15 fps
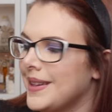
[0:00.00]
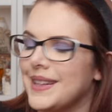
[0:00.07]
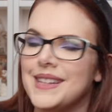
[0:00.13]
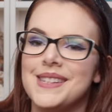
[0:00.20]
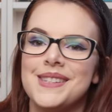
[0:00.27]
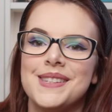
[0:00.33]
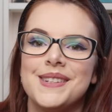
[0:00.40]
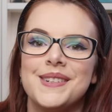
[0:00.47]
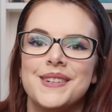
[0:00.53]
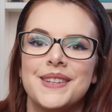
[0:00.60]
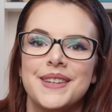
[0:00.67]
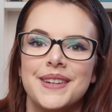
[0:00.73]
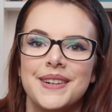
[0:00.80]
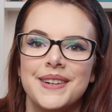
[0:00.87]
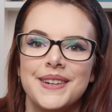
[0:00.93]
That's so
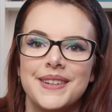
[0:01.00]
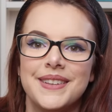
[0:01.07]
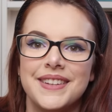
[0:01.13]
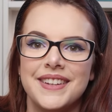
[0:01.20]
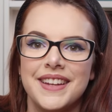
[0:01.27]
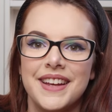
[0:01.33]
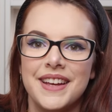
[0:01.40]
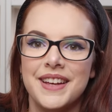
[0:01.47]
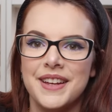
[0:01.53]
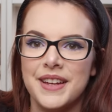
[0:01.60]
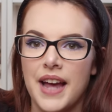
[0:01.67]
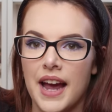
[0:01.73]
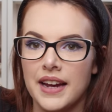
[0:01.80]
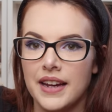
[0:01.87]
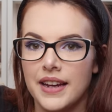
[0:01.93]
cute.
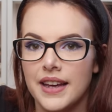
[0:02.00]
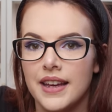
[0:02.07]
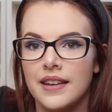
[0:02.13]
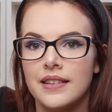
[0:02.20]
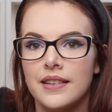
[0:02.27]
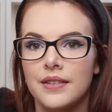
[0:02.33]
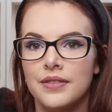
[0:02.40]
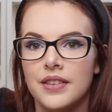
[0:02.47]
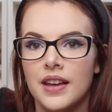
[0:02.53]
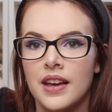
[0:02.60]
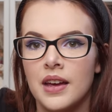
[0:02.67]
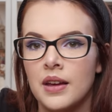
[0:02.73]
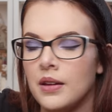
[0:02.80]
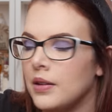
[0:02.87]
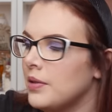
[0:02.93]
Hang your keys off
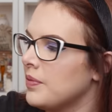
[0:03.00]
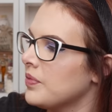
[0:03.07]
there.